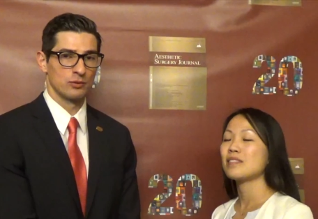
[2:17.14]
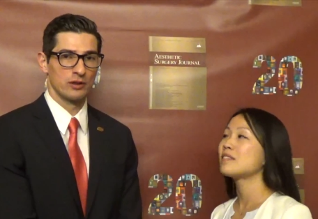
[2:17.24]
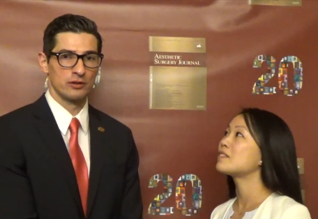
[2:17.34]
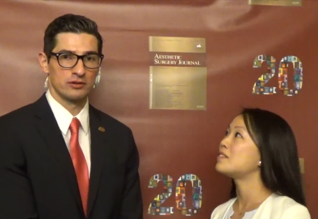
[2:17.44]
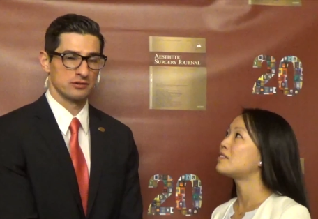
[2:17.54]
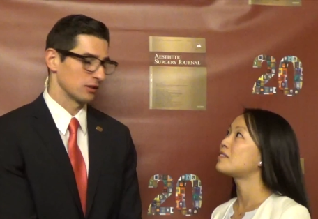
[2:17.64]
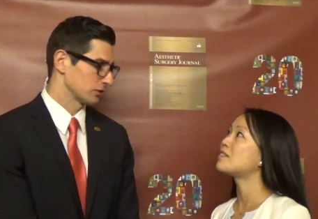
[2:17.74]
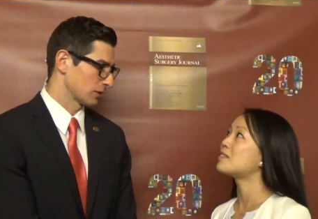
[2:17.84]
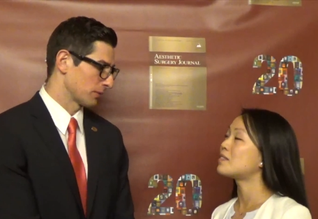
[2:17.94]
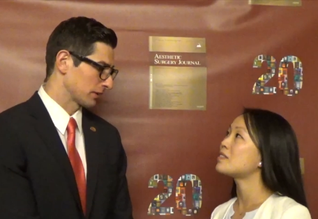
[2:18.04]
Speaker 1: where you know
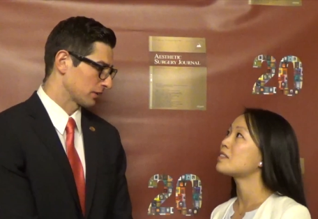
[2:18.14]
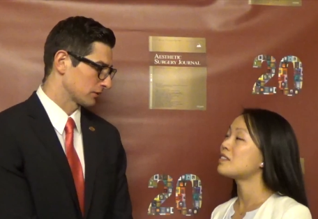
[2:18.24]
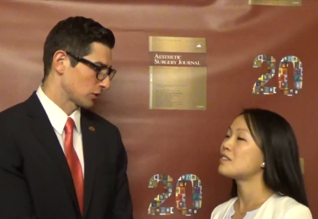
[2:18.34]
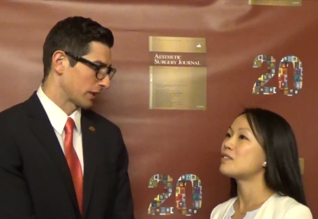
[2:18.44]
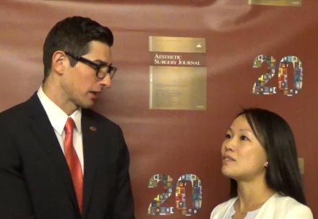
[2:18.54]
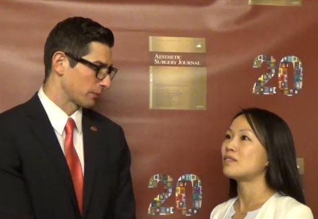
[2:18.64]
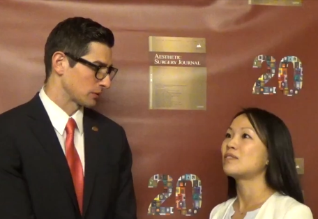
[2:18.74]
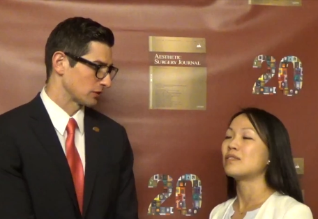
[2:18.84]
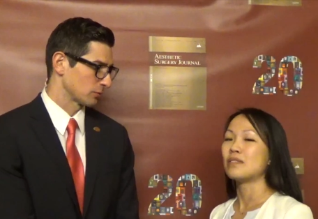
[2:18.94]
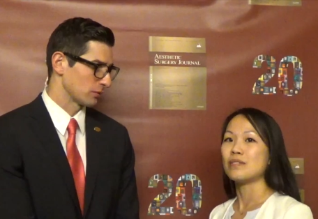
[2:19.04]
some of the good training
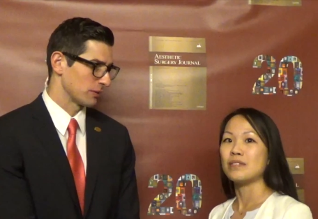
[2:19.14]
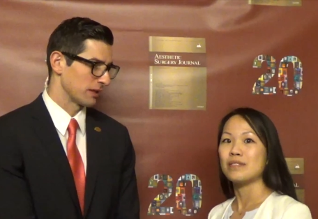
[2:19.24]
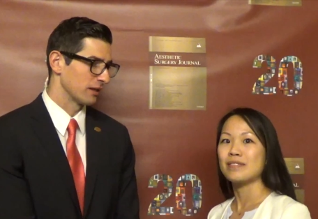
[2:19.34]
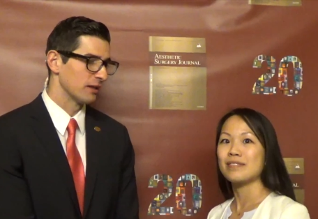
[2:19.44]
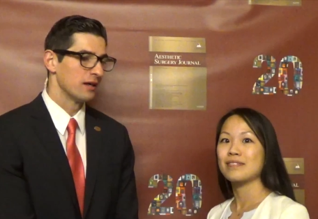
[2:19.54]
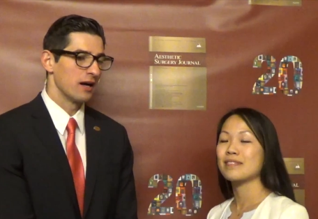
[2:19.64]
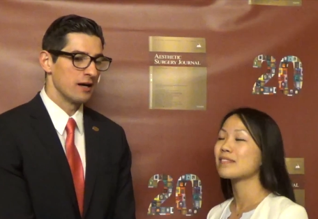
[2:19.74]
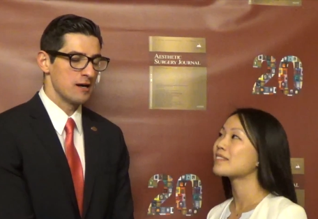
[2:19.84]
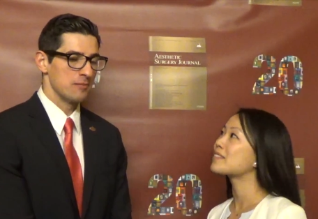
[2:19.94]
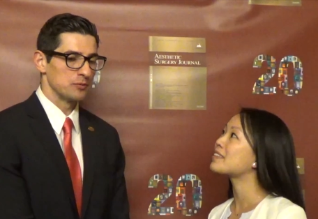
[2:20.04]
options would be.
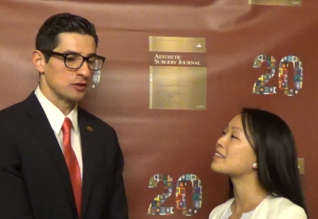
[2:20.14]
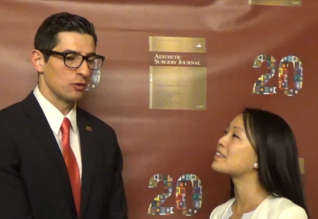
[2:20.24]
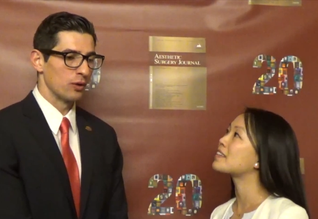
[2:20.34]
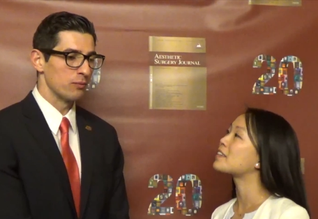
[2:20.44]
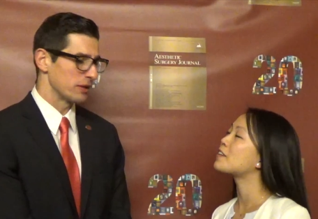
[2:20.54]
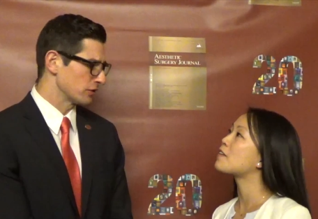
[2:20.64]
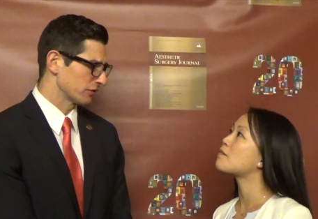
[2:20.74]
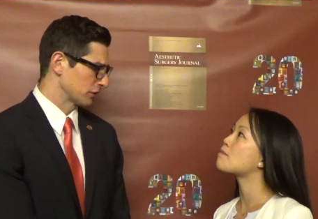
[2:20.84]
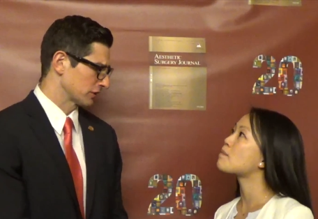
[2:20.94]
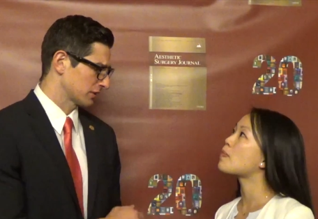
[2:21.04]
Um, so what made you
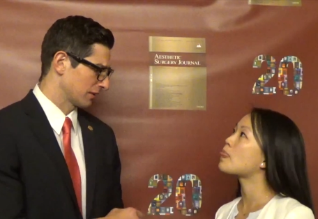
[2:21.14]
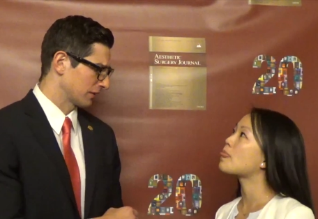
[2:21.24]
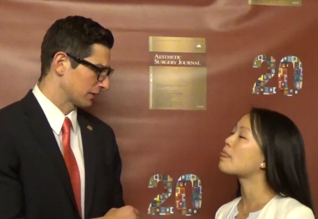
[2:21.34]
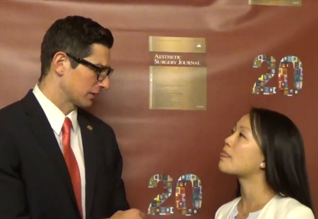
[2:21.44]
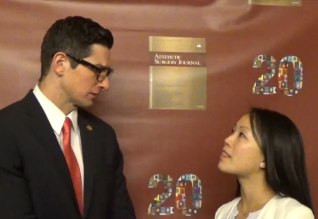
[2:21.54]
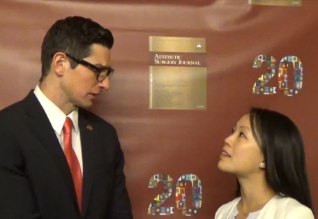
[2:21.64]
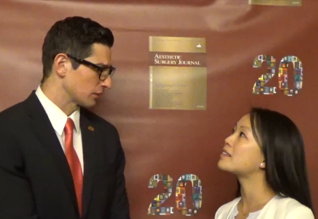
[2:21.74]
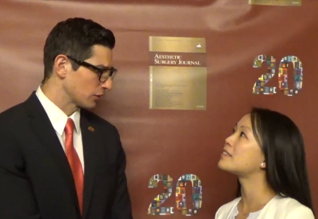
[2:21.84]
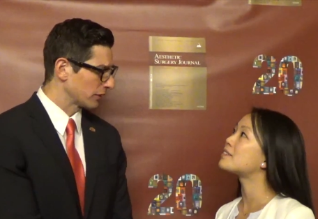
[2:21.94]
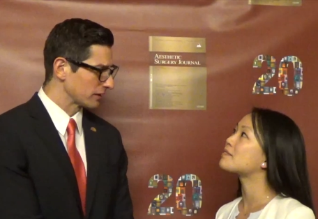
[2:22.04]
first even
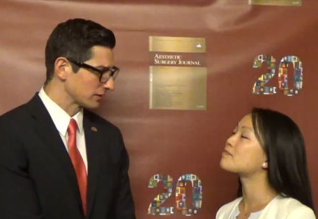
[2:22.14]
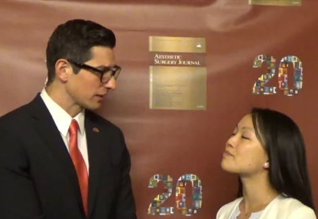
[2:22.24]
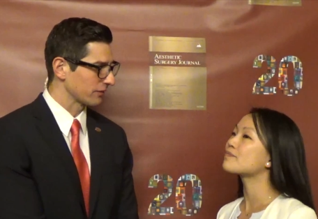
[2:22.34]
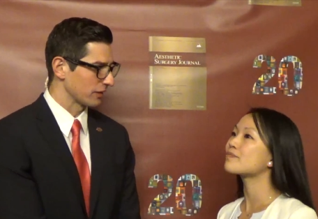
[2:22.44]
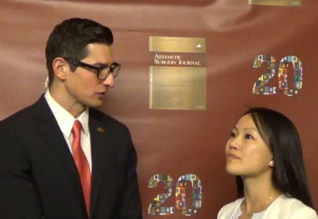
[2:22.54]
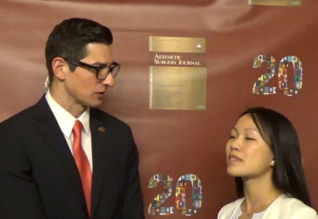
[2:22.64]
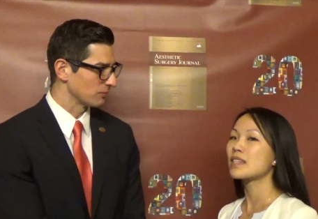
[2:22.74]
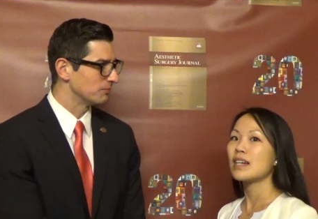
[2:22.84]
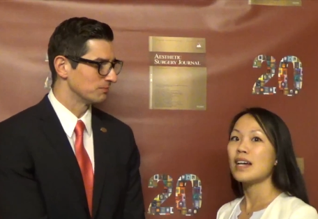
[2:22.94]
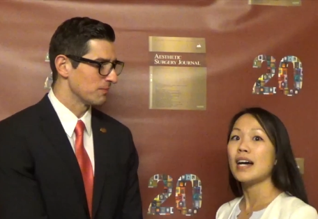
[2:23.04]
consider doing a aesthetic fellowship?
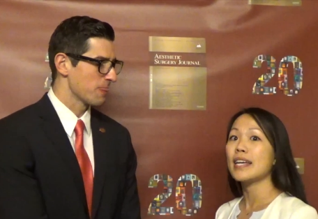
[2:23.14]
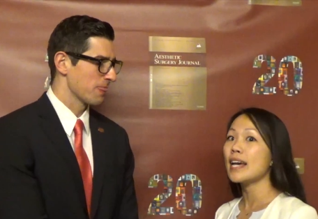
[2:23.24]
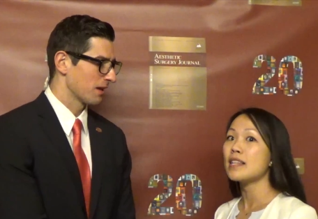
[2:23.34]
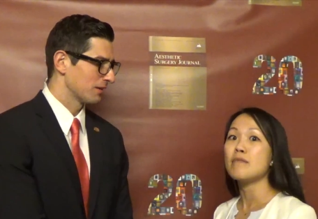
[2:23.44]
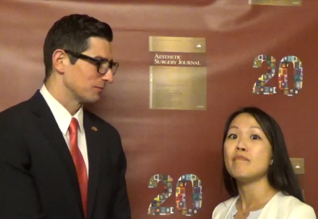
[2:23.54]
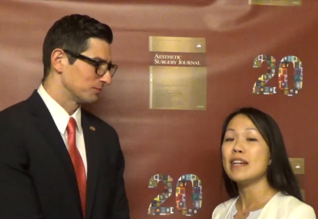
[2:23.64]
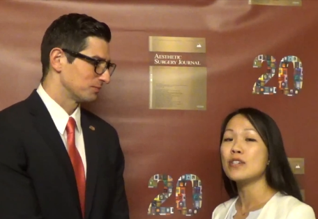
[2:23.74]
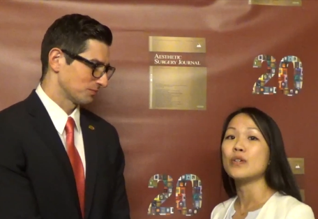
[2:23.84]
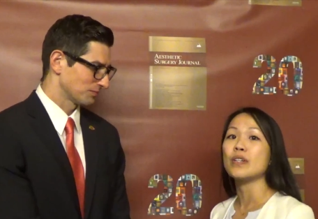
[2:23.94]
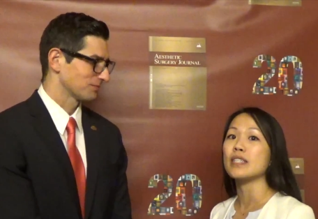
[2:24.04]
Speaker 2: Again,
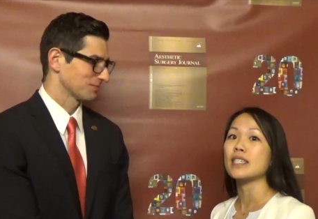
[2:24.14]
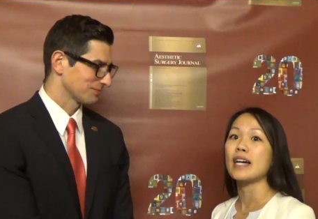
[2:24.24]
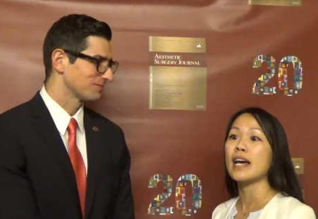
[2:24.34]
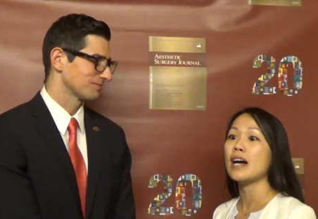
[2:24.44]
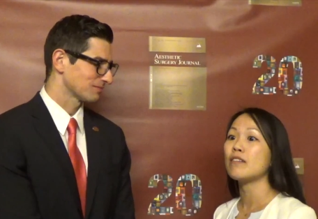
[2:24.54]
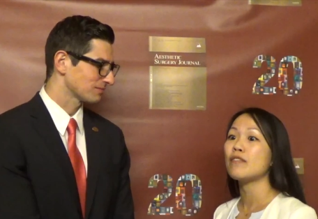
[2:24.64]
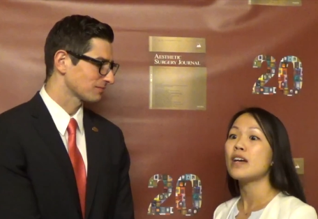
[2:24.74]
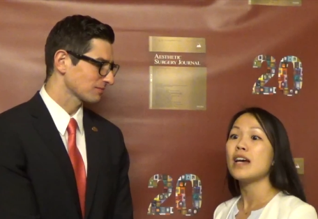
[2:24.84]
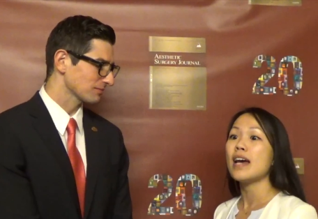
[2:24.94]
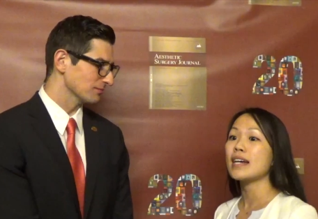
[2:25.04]
mentors. I have
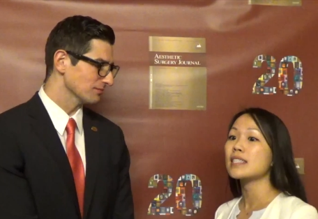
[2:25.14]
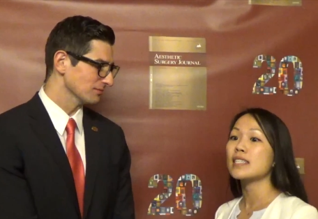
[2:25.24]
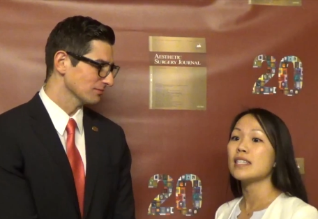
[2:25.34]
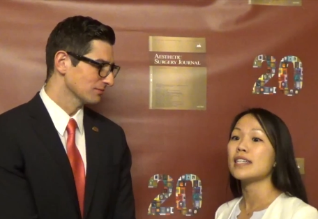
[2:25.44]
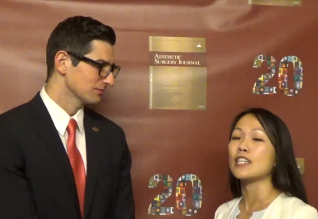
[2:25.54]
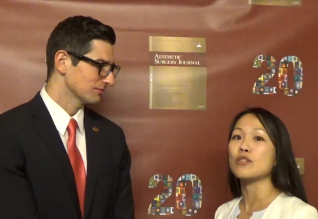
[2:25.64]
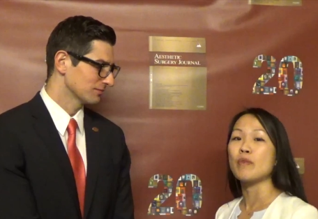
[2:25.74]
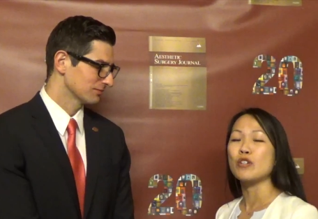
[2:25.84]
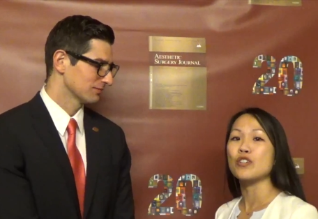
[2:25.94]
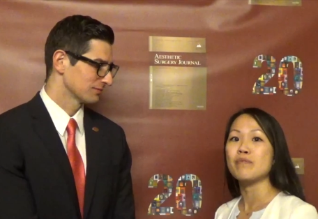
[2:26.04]
excellent
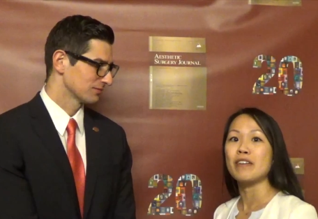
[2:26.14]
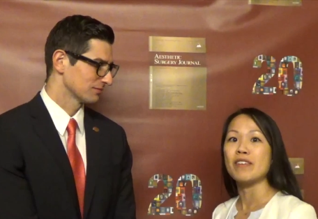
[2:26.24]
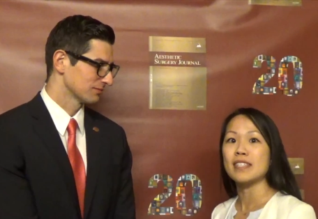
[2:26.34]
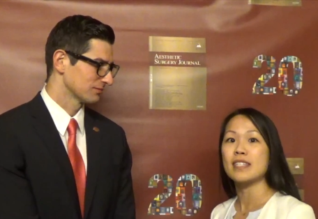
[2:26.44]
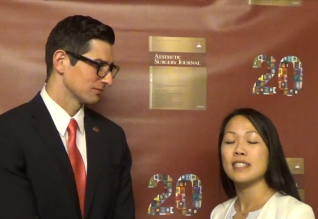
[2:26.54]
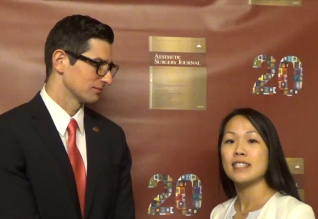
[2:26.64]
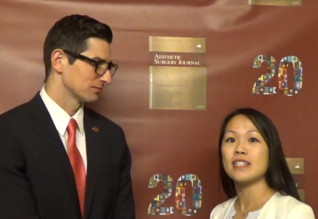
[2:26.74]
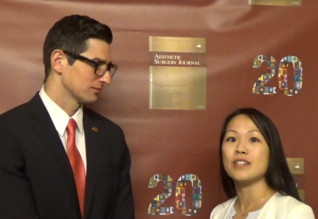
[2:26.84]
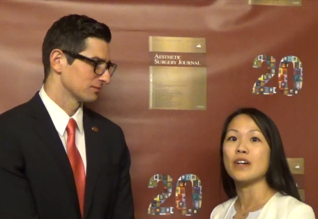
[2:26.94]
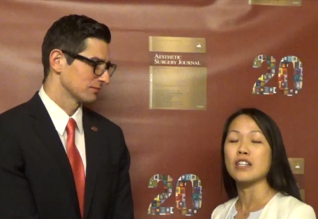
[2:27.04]
exposure in my residency
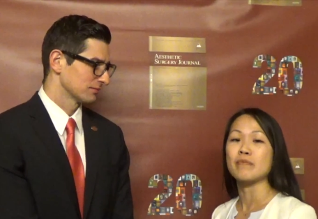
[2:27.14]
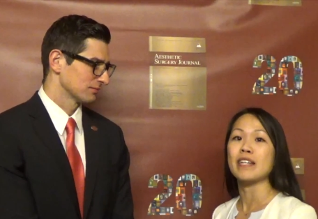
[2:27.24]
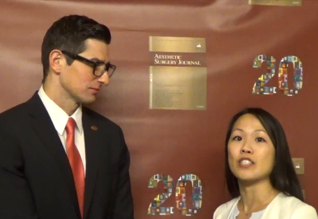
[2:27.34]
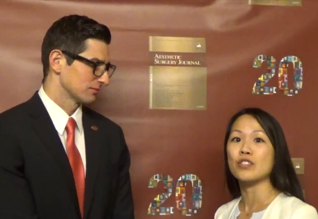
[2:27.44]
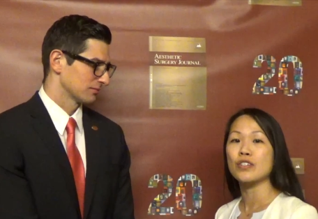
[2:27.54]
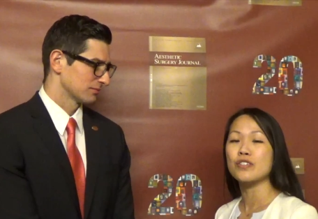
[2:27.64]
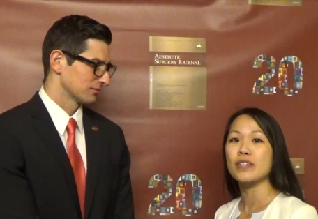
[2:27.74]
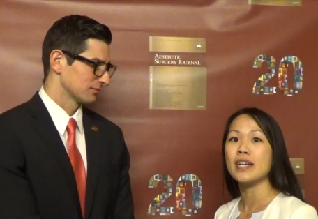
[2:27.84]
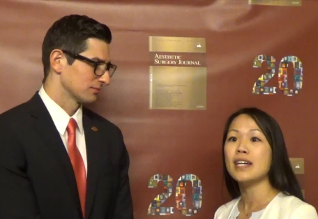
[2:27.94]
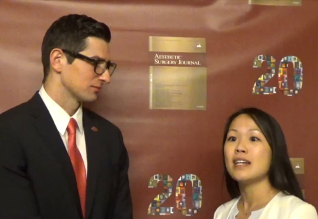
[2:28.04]
to cosmetic
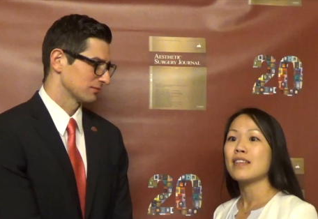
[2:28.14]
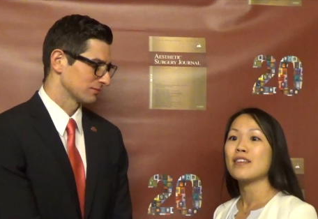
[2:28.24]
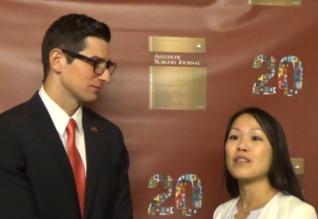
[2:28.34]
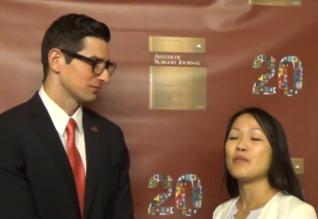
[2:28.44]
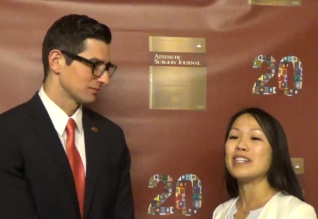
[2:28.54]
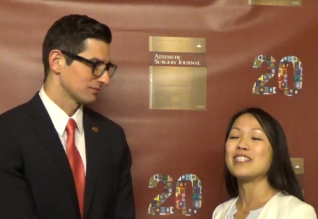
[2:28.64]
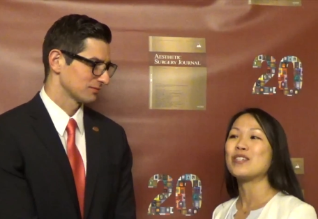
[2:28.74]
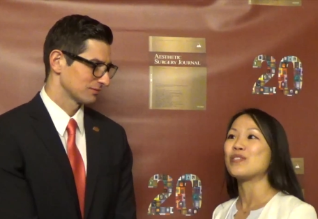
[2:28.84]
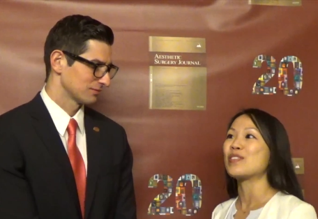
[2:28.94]
surgery. They're the ones whose